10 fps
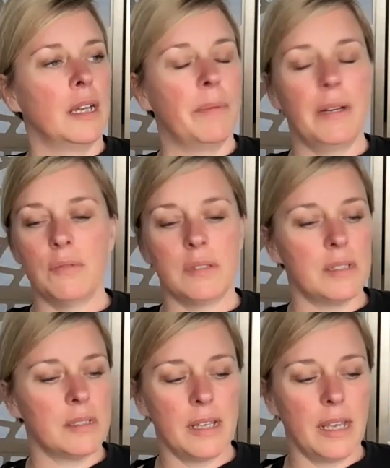but it was
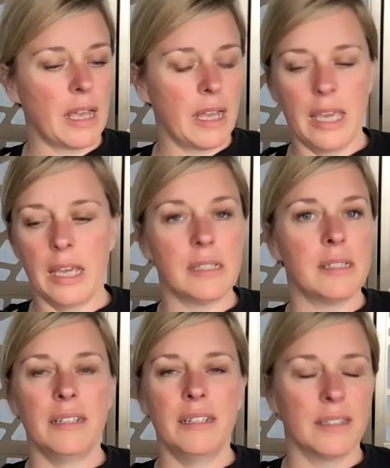just like I can't
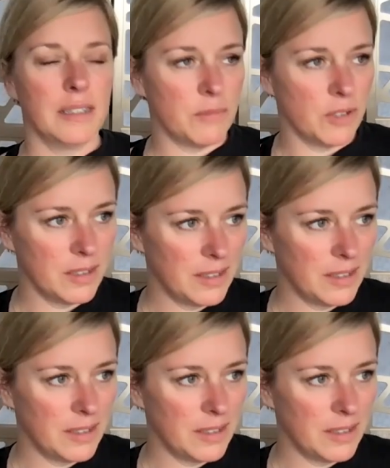sit here anymore.